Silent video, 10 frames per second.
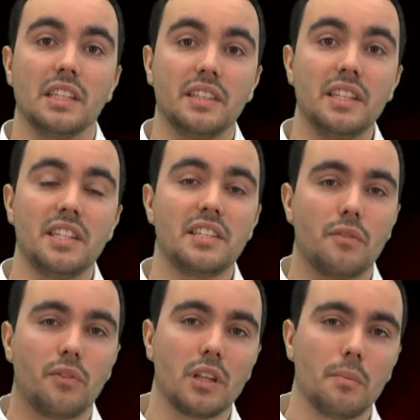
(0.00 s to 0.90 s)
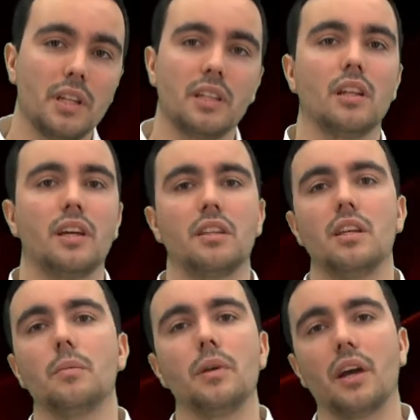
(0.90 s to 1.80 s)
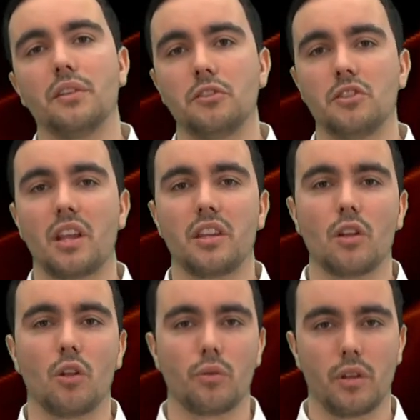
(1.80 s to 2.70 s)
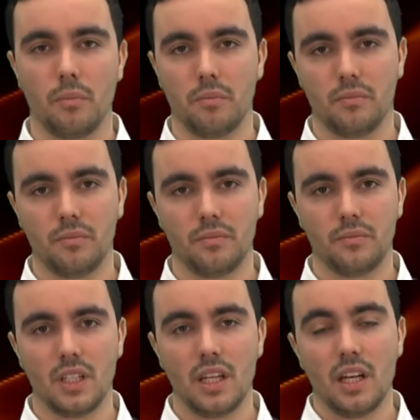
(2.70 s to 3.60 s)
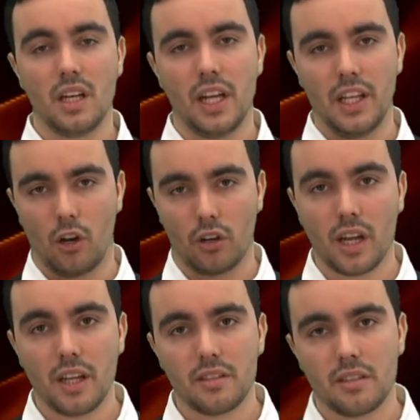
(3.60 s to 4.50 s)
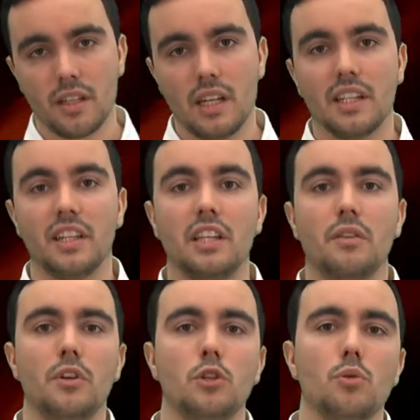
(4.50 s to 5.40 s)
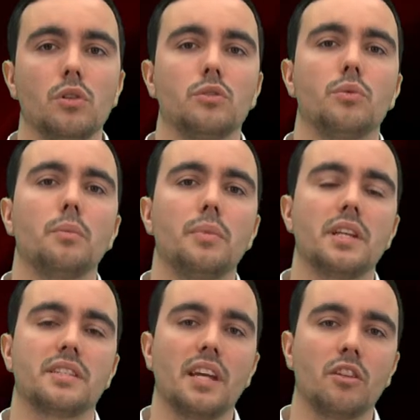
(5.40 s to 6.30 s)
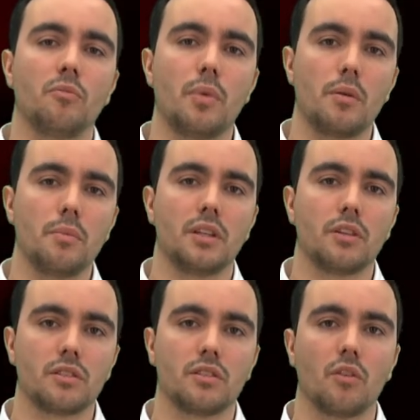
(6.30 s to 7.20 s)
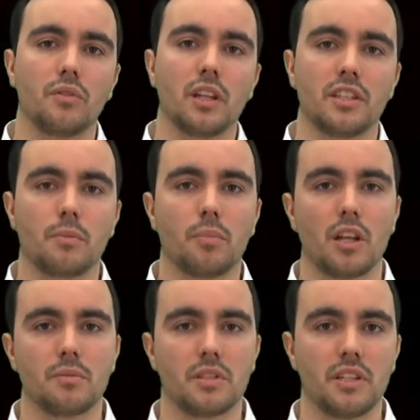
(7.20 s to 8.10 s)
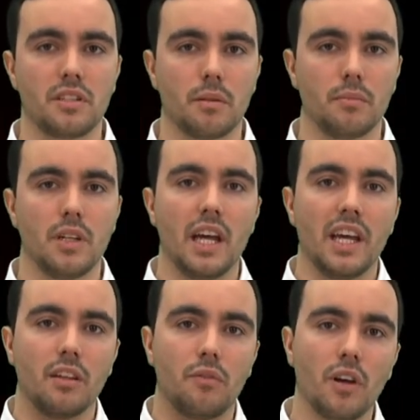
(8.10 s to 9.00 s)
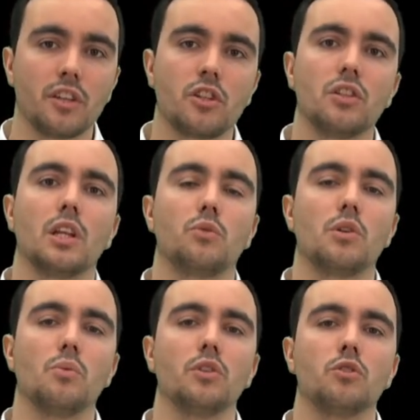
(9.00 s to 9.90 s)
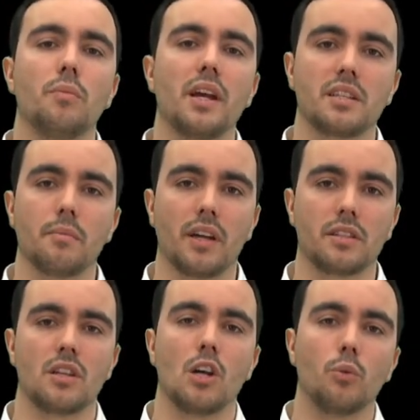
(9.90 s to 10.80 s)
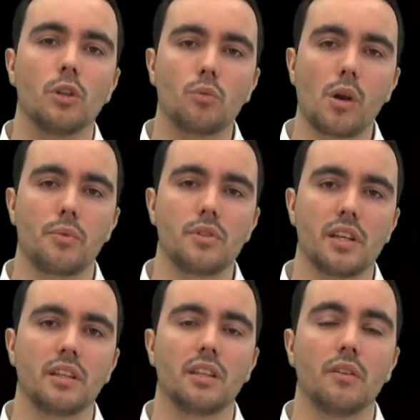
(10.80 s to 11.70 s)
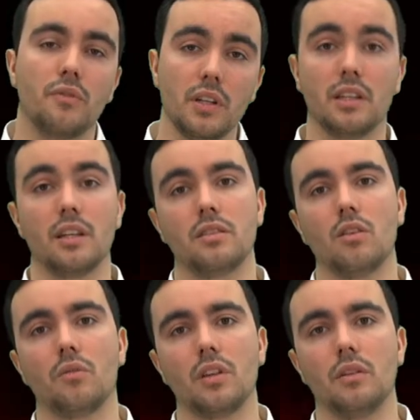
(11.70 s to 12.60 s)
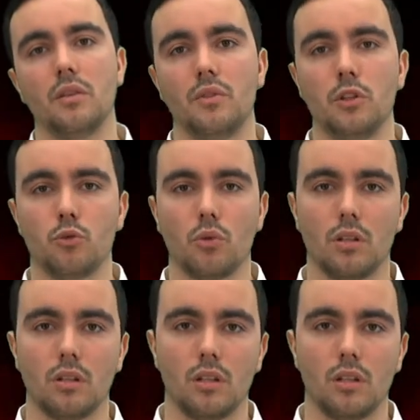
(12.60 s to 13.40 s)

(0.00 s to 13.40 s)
This is the fundamental idea behind the genetic algorithm. In our case, the individuals will be a set of parameters of the laser plasma system, and the function that we want to maximize will represent the fitness of the individual.